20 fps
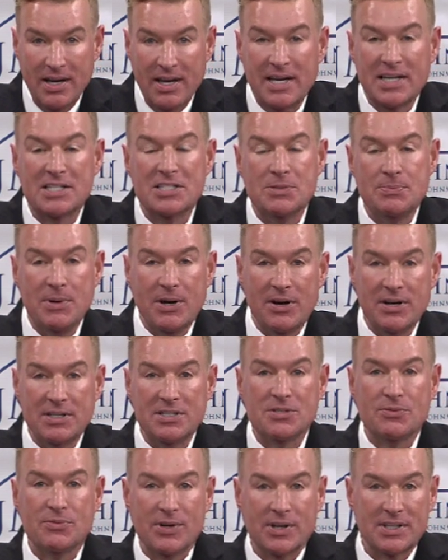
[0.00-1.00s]

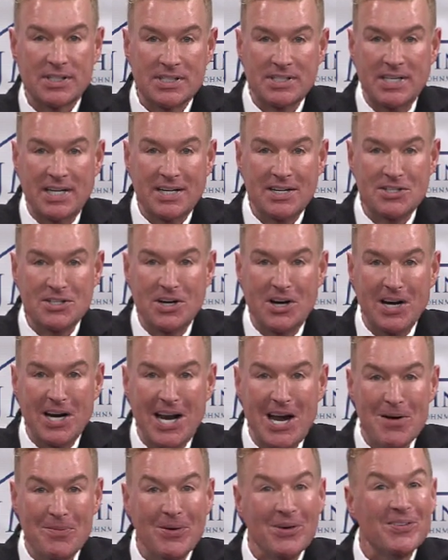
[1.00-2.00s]
experienced real estate attorney,
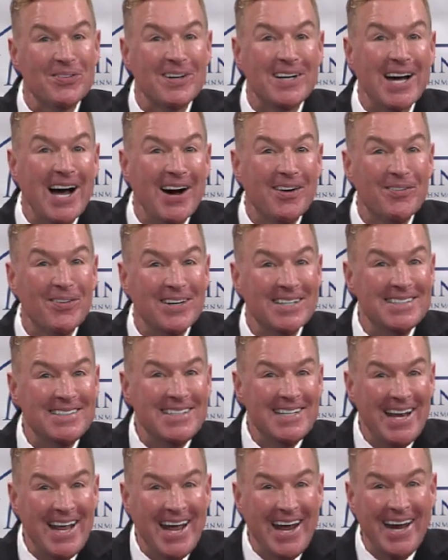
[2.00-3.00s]
and we've got one
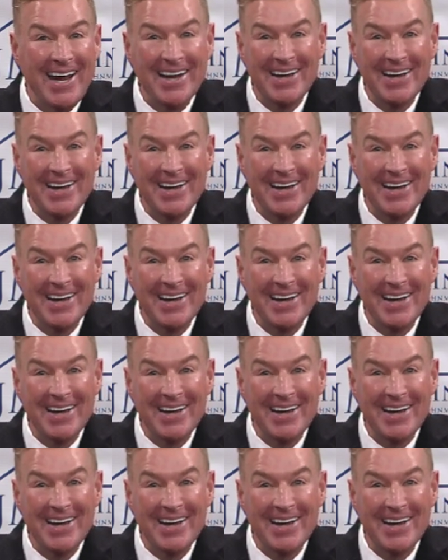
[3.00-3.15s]
today.